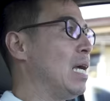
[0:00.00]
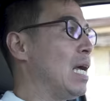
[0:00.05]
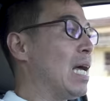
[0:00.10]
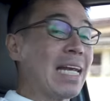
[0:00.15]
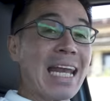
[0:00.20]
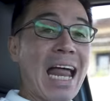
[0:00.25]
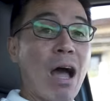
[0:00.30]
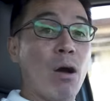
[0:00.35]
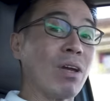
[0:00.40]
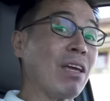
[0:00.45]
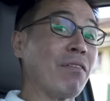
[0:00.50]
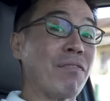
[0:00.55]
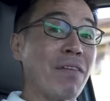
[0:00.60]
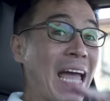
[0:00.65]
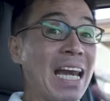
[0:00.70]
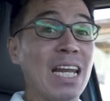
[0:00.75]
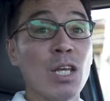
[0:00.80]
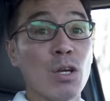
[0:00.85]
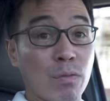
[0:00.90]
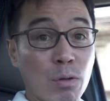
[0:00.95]
Now, if
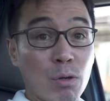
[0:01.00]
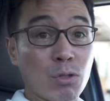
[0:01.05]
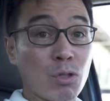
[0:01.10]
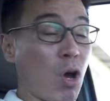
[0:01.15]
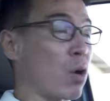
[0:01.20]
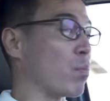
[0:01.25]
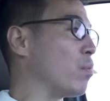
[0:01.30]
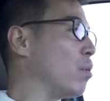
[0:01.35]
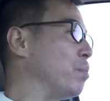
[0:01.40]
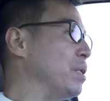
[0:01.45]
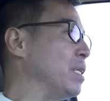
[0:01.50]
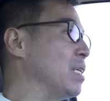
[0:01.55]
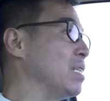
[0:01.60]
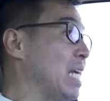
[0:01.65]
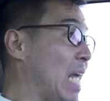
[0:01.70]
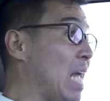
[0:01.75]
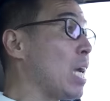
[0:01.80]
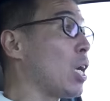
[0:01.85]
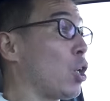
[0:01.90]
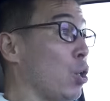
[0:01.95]
any of those automobiles,
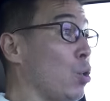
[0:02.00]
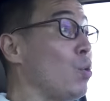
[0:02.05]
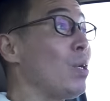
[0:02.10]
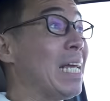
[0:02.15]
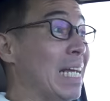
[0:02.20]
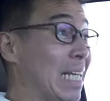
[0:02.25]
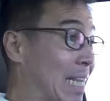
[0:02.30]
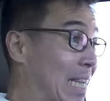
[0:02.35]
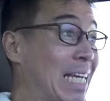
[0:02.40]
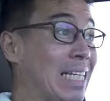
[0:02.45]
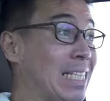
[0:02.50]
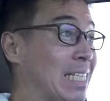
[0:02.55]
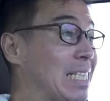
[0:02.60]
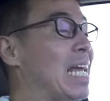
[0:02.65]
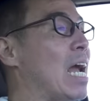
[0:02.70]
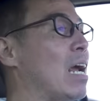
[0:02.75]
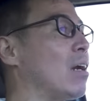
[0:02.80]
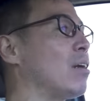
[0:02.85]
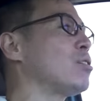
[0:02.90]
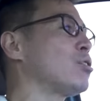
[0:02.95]
including this
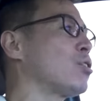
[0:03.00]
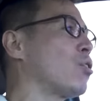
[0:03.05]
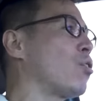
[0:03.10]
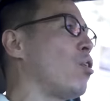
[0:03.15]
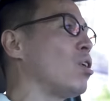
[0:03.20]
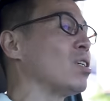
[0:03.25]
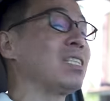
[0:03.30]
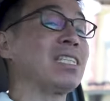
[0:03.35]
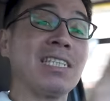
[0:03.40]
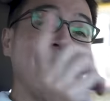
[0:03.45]
Yaris Cross,